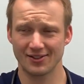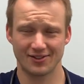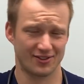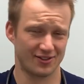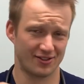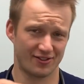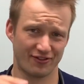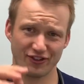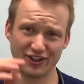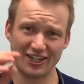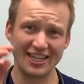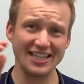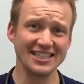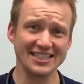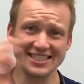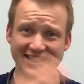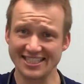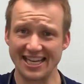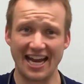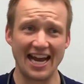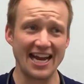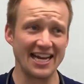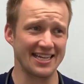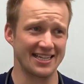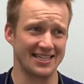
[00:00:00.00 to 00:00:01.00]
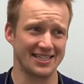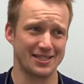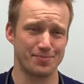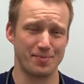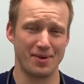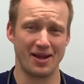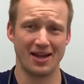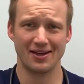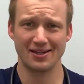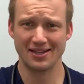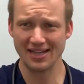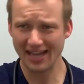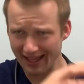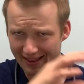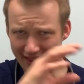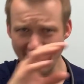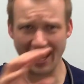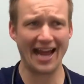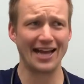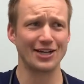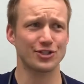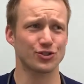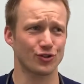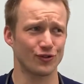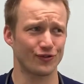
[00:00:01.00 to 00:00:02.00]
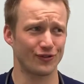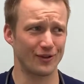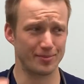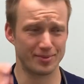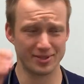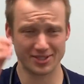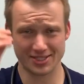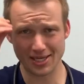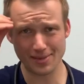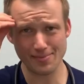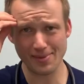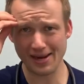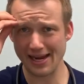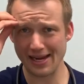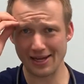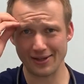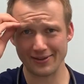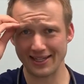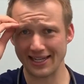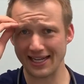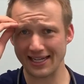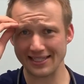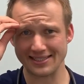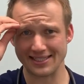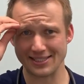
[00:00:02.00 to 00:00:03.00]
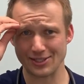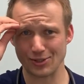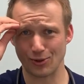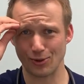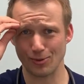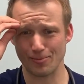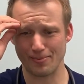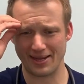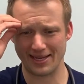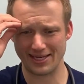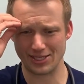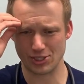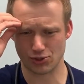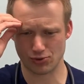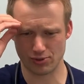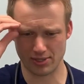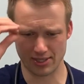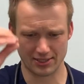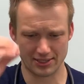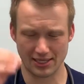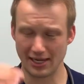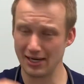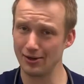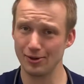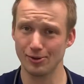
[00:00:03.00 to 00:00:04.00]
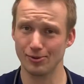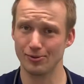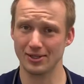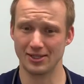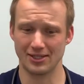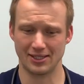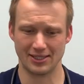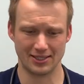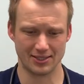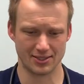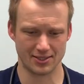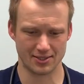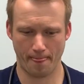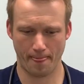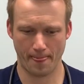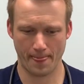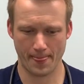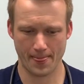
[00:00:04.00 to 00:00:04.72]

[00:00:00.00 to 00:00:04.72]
Forget science, man. Yeah, atrophy, but somehow they got this old man strength. I don't know what it is.